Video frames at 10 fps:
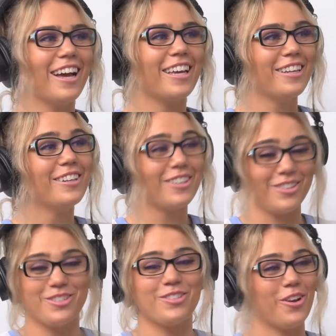I get it a
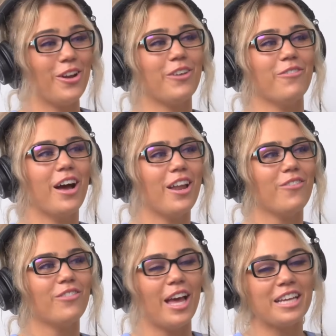concerning amount.
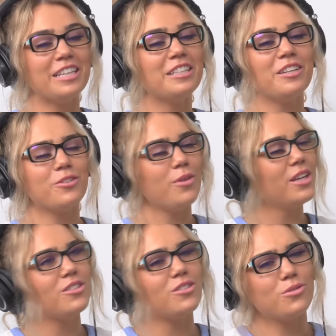I'm like, do I
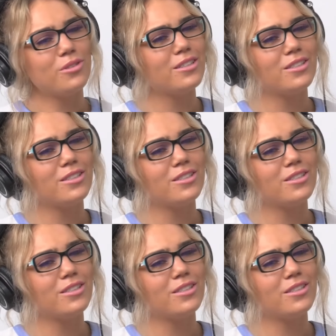just look like